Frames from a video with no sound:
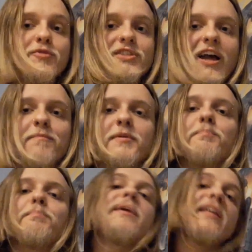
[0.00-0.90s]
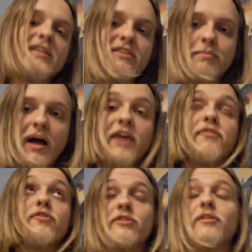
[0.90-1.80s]
which I've been meaning to buy
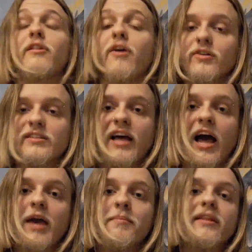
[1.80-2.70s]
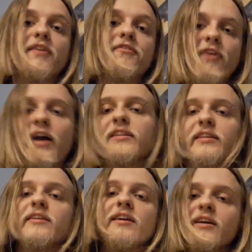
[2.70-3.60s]
for a long time, and I
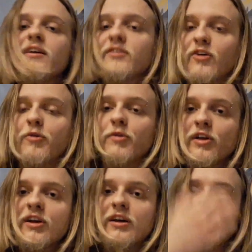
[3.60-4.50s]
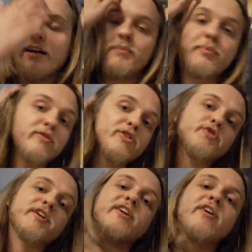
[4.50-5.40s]
finally pulled the
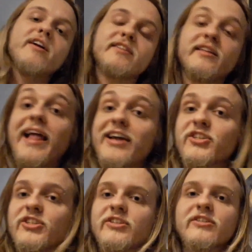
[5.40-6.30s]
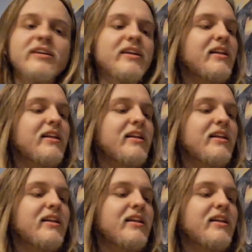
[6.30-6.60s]
trigger on it last year.